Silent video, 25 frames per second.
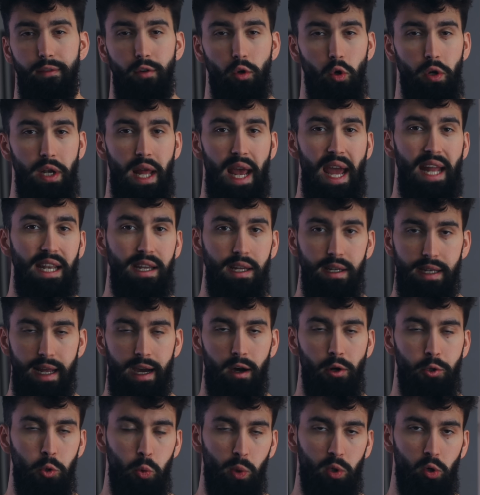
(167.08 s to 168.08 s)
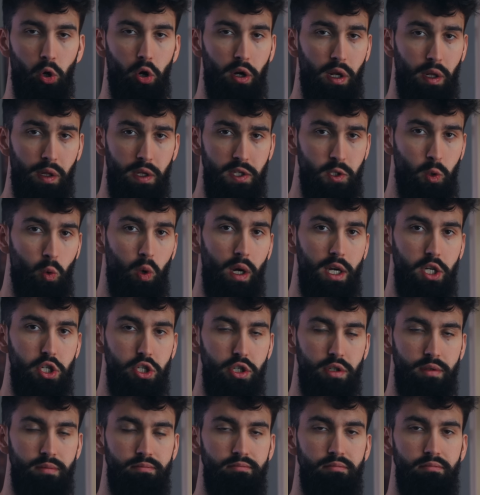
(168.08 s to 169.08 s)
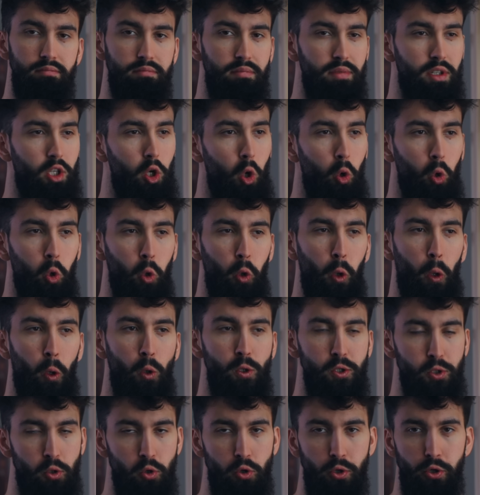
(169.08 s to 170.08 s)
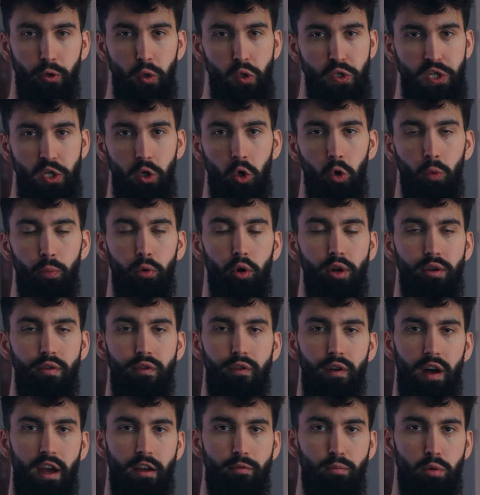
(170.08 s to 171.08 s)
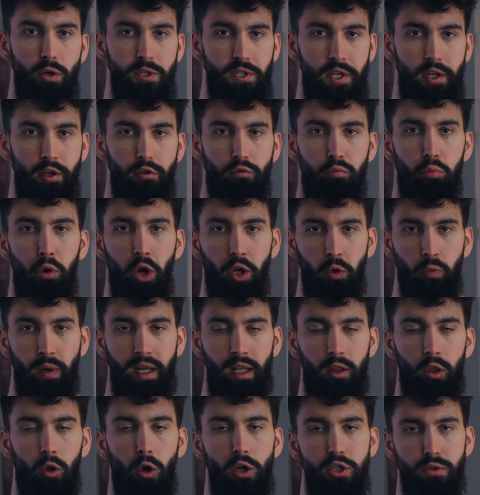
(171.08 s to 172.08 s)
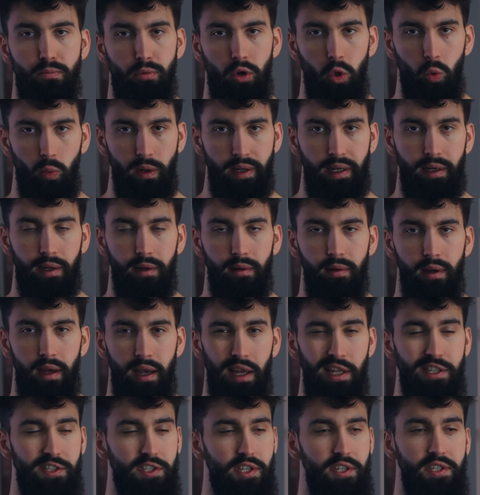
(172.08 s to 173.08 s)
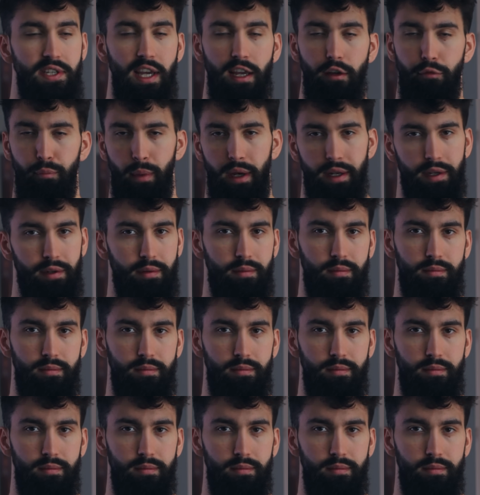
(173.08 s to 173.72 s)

if you're in any doubt regarding this question, go closer to 0.5% of body weight loss per week. It's the safe bet.